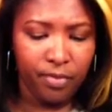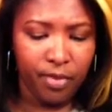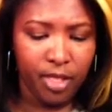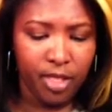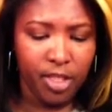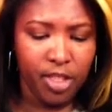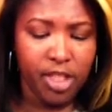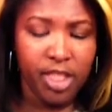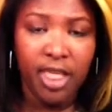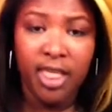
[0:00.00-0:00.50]

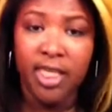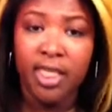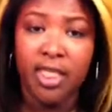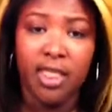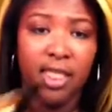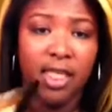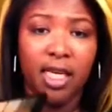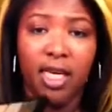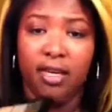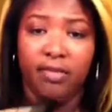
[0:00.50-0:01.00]
she
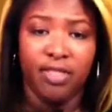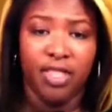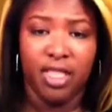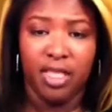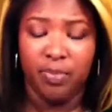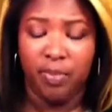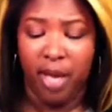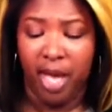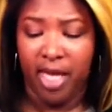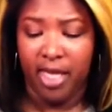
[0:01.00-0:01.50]
loves
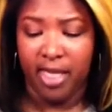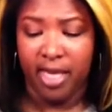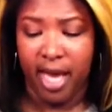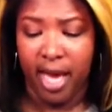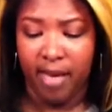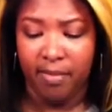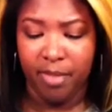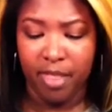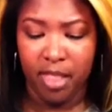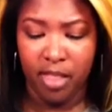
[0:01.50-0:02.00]
this palette,
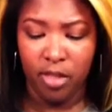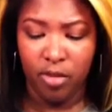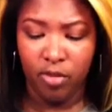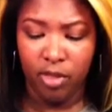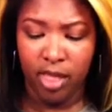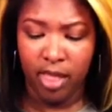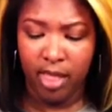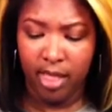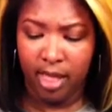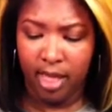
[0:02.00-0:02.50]

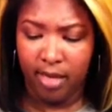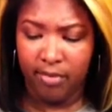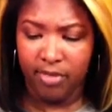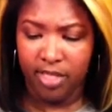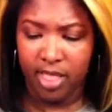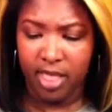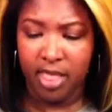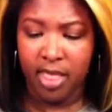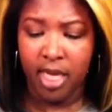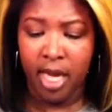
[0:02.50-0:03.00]
absolutely
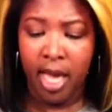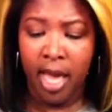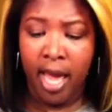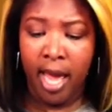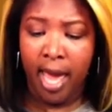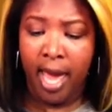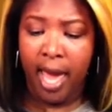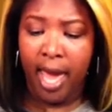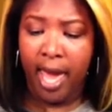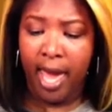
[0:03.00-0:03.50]
loves it.
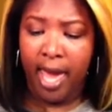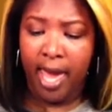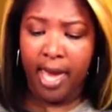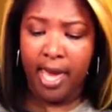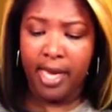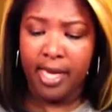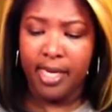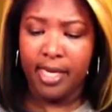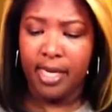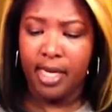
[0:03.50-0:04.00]

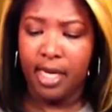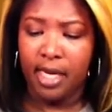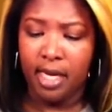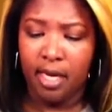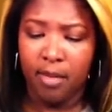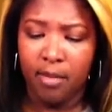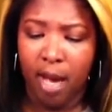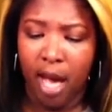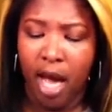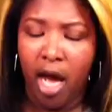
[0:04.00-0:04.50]
And
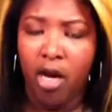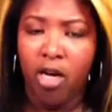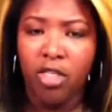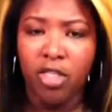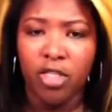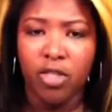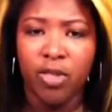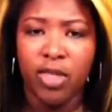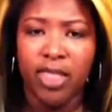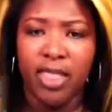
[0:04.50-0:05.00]
I
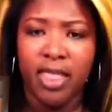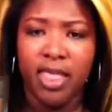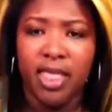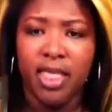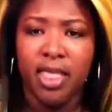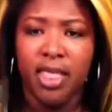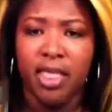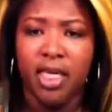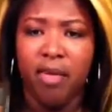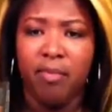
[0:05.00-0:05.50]
also
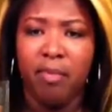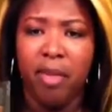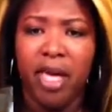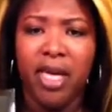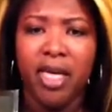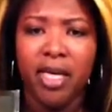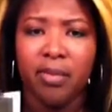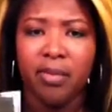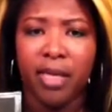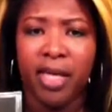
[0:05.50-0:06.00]
attended a
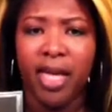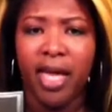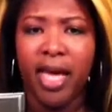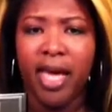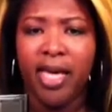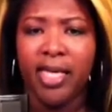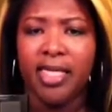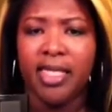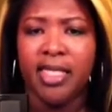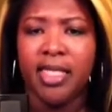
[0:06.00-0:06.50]
makeup
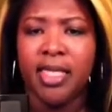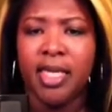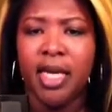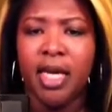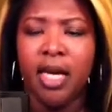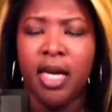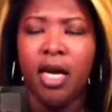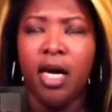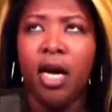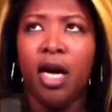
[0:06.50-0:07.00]
class
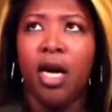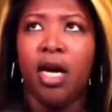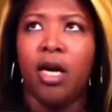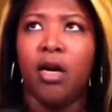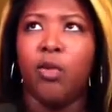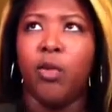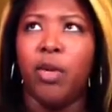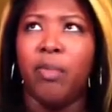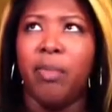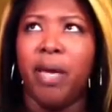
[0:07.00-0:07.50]

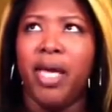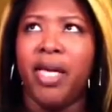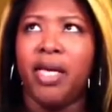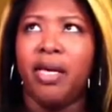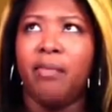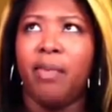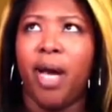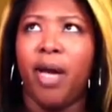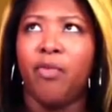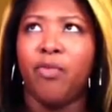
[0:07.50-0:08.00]
with
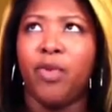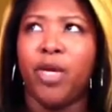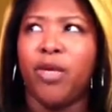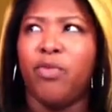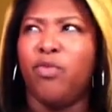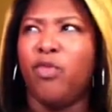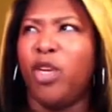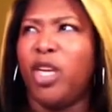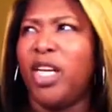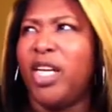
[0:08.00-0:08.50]
Makeup by
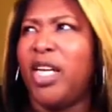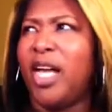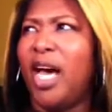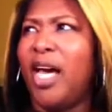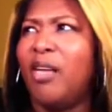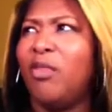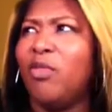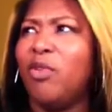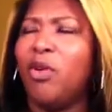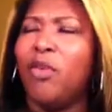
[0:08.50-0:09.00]
Ren.
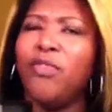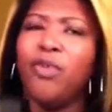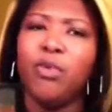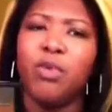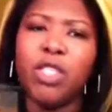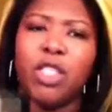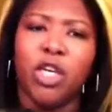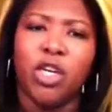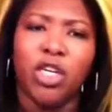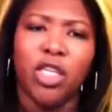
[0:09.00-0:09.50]
I don't know if it
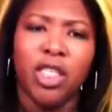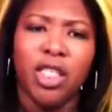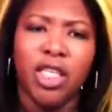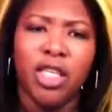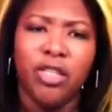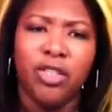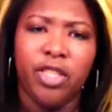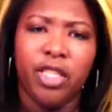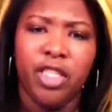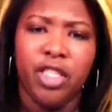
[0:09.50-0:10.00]
was
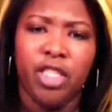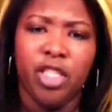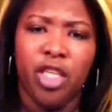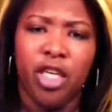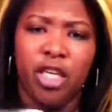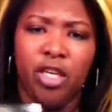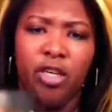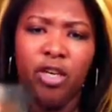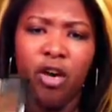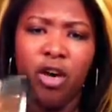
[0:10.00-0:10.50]
earlier this
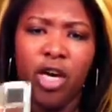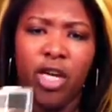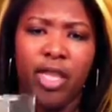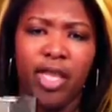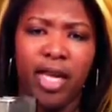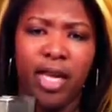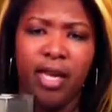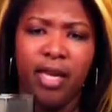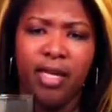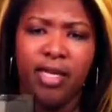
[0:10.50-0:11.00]
year or
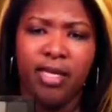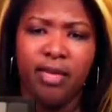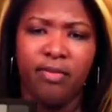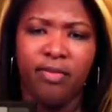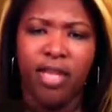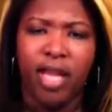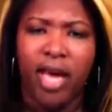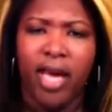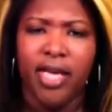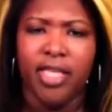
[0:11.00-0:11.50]
the end
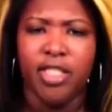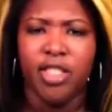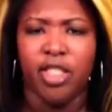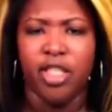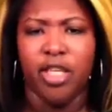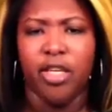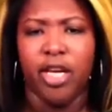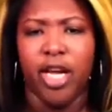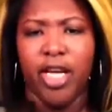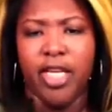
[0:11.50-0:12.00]
of last
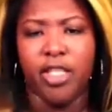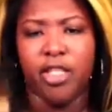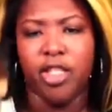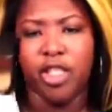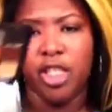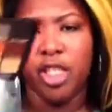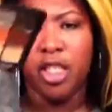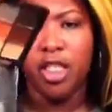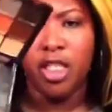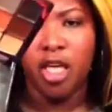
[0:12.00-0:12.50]
year, and
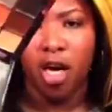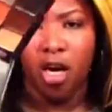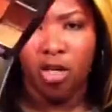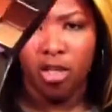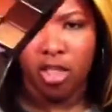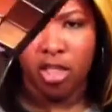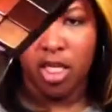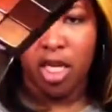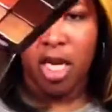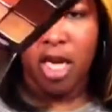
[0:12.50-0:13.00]
she
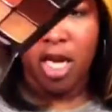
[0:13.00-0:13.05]
talked